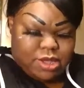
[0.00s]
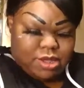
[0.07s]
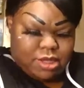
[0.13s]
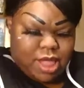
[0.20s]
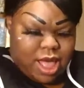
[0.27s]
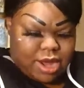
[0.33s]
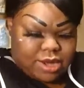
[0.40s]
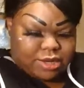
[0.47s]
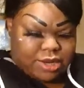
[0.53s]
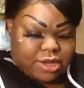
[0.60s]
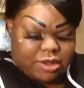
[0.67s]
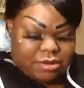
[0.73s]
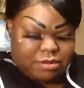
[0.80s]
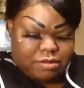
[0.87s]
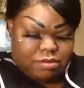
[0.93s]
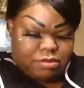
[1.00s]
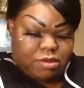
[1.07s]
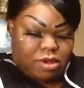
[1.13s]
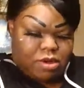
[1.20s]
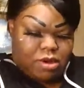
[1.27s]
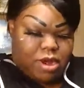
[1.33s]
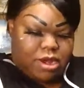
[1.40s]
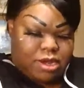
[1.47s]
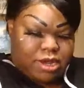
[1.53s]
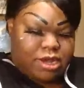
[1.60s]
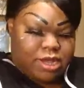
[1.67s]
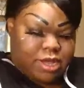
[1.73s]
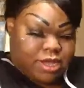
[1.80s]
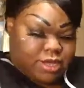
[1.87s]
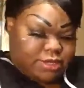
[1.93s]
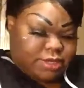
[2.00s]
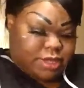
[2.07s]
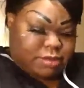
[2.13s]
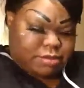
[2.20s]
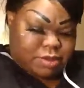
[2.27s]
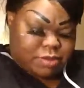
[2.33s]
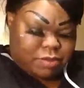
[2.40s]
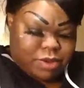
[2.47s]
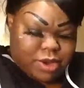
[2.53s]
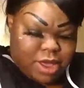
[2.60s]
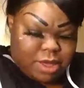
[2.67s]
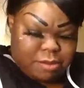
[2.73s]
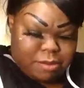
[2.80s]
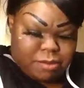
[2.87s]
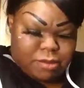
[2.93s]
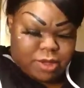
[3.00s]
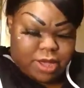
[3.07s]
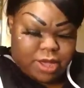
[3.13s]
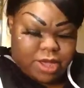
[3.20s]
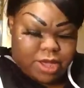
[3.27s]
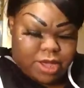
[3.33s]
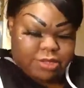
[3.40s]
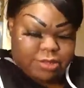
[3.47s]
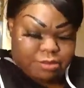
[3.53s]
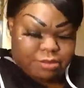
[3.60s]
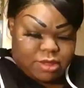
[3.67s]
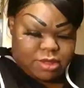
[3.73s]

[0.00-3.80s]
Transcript: locked up or they need to end something with a, a kid's